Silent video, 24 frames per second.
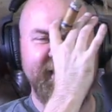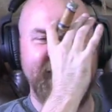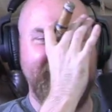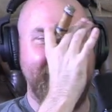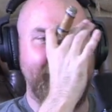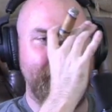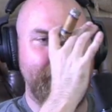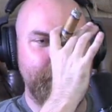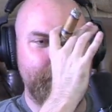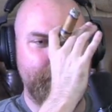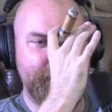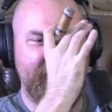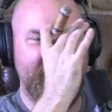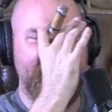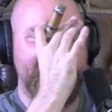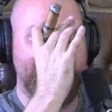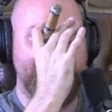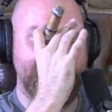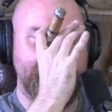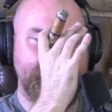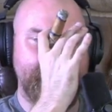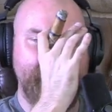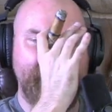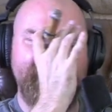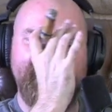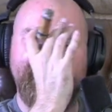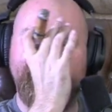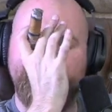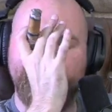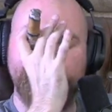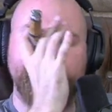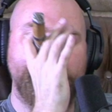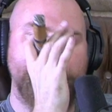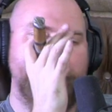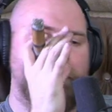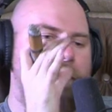Yeah, exactly.
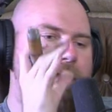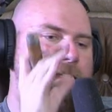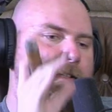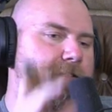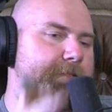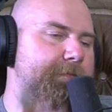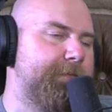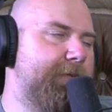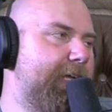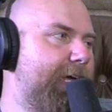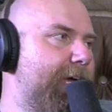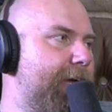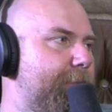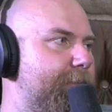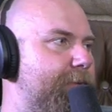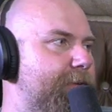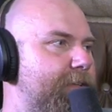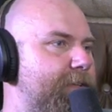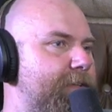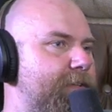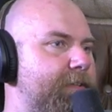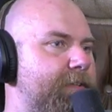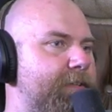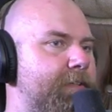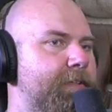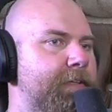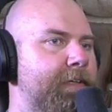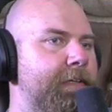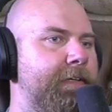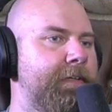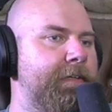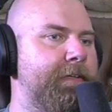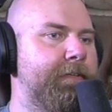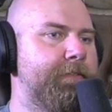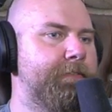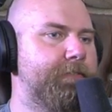There's been a thing that's been happening in
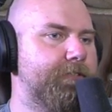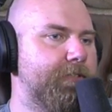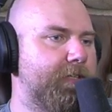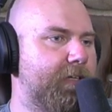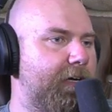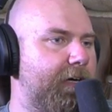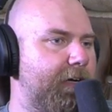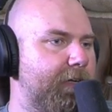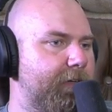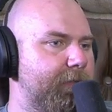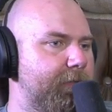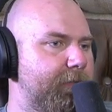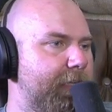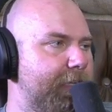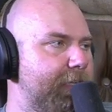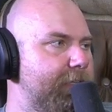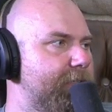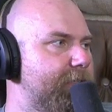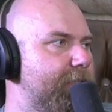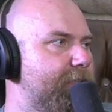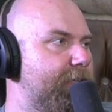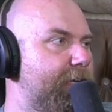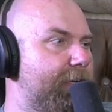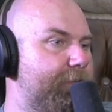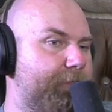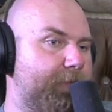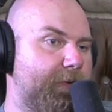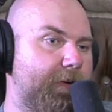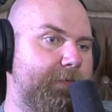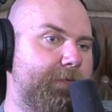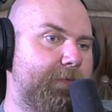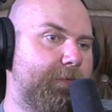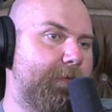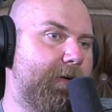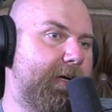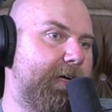Chicago lately, not
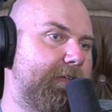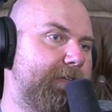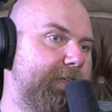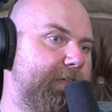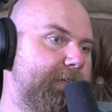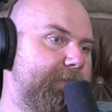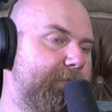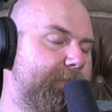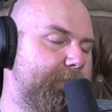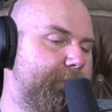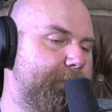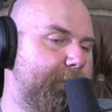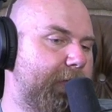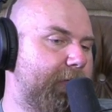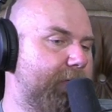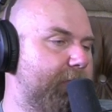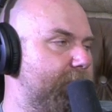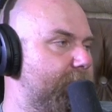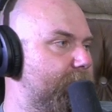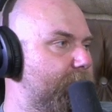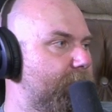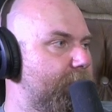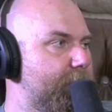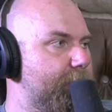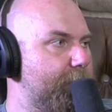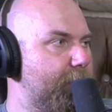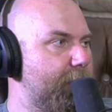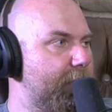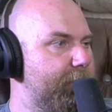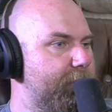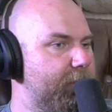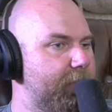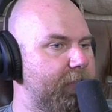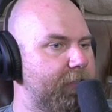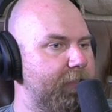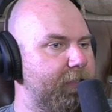far from where I live. Apparently, is where it's
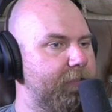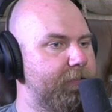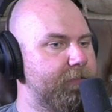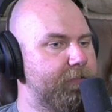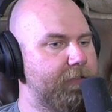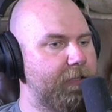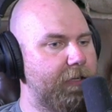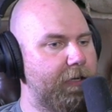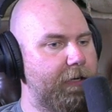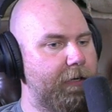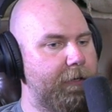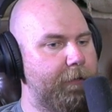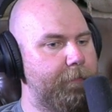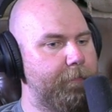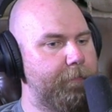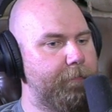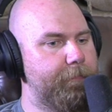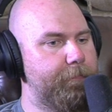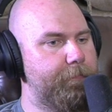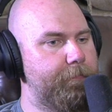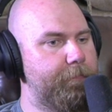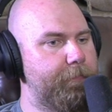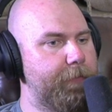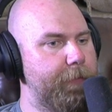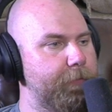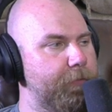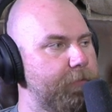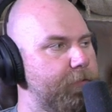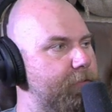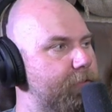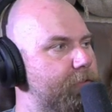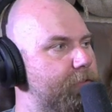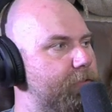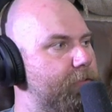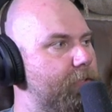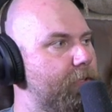prevalent. Is people
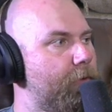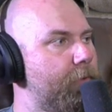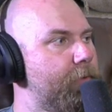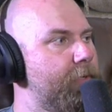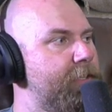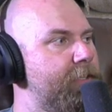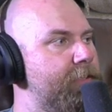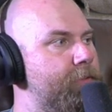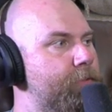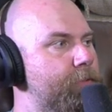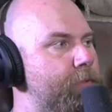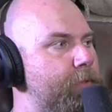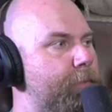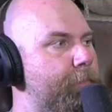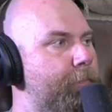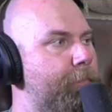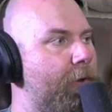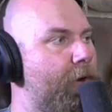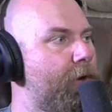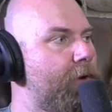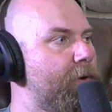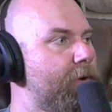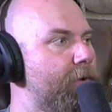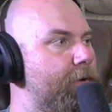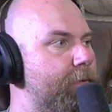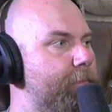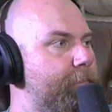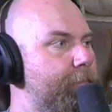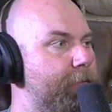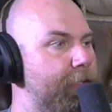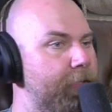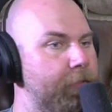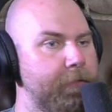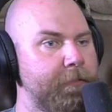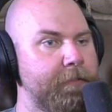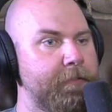just going into a bar
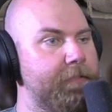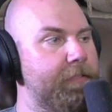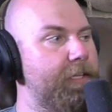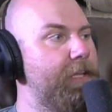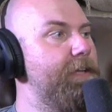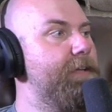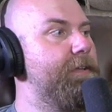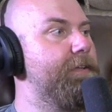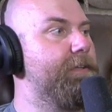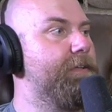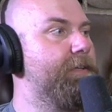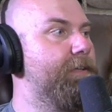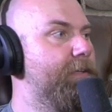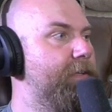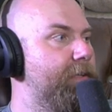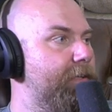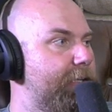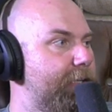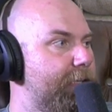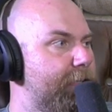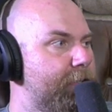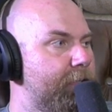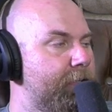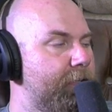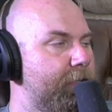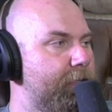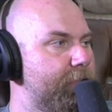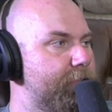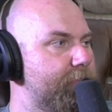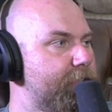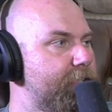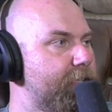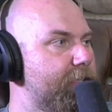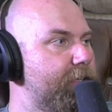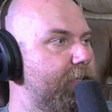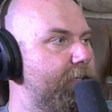middle of the day and
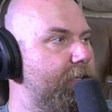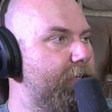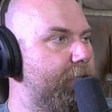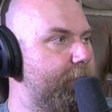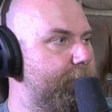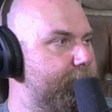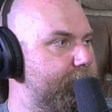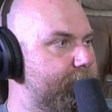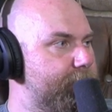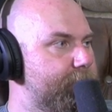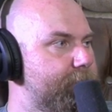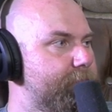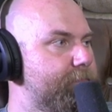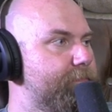sticking it up